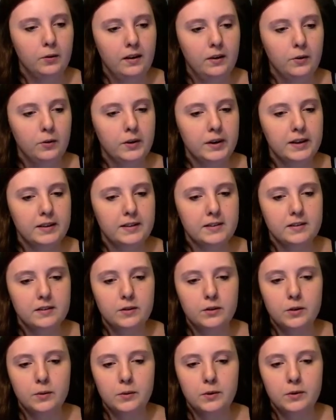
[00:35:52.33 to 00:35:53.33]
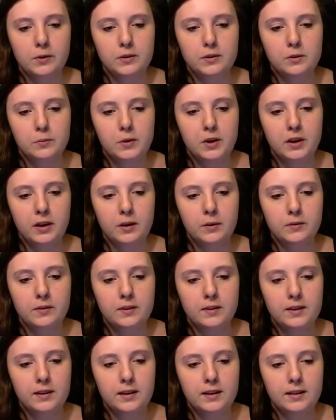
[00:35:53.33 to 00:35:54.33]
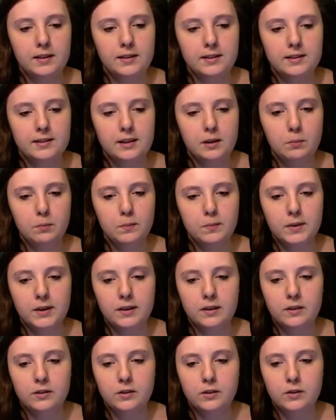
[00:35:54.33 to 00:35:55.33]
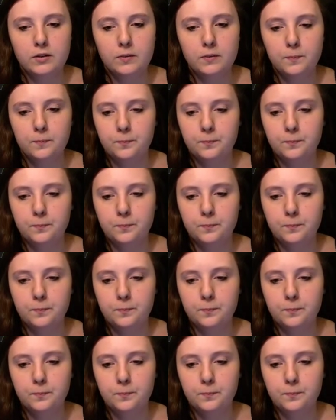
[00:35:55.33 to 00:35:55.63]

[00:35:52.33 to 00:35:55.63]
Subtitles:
All right, so I'm going to bring out the sim blender.